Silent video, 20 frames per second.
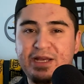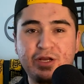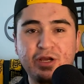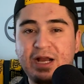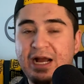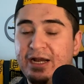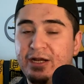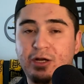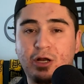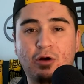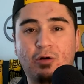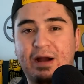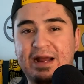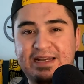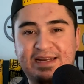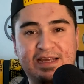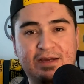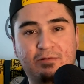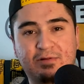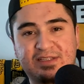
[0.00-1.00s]
You got no
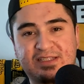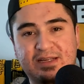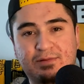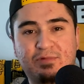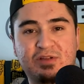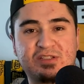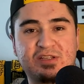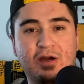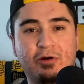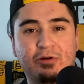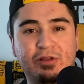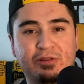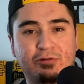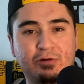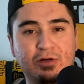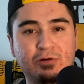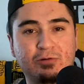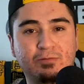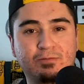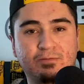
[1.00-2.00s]
idea what someone's going
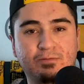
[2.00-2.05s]
through.